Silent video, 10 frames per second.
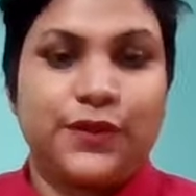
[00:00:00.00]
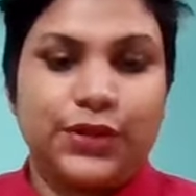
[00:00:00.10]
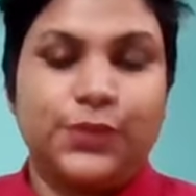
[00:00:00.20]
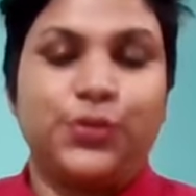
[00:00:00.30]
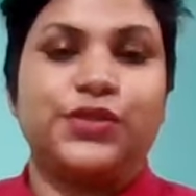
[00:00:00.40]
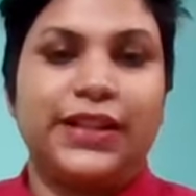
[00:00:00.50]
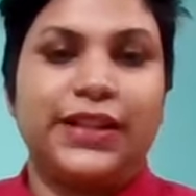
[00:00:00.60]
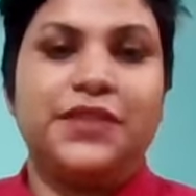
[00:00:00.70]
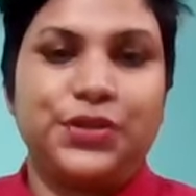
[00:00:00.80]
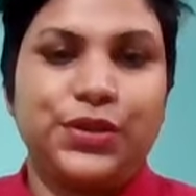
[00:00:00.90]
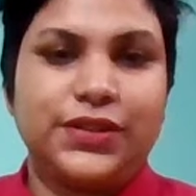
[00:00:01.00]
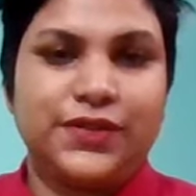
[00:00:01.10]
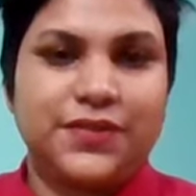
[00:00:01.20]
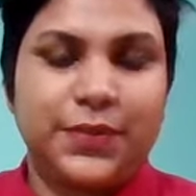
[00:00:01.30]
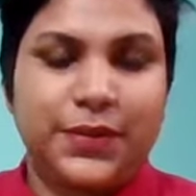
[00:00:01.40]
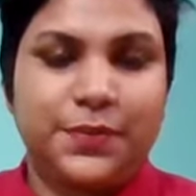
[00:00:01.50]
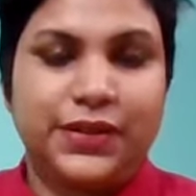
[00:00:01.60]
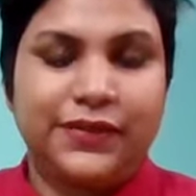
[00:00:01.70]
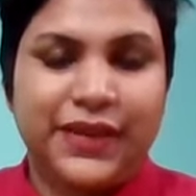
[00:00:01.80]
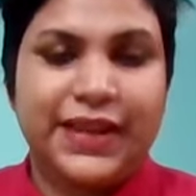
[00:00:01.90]
of the most relevant roles which we people
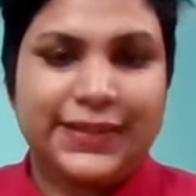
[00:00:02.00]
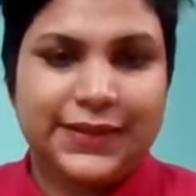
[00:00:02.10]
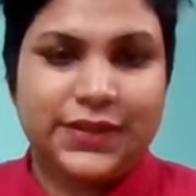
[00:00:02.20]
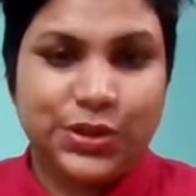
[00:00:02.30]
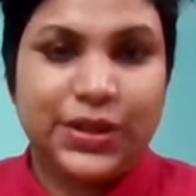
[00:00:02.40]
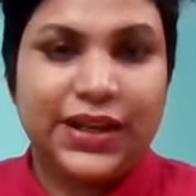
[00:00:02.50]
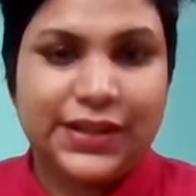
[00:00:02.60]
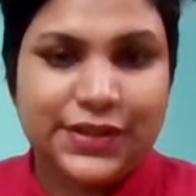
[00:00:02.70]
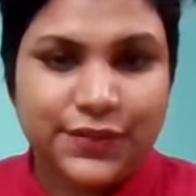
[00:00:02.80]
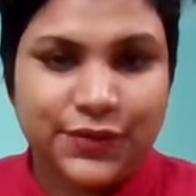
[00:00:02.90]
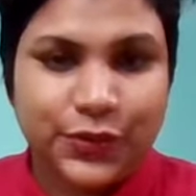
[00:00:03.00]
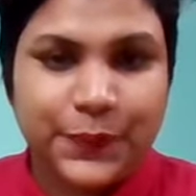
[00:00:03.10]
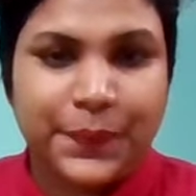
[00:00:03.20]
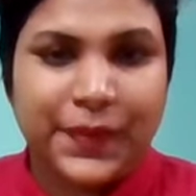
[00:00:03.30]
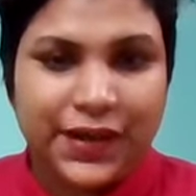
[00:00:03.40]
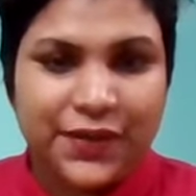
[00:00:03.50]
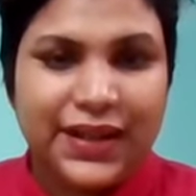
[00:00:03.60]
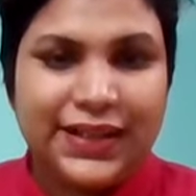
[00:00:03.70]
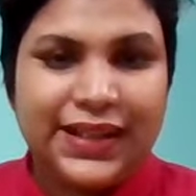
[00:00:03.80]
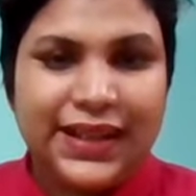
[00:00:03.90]
face during an interview, right?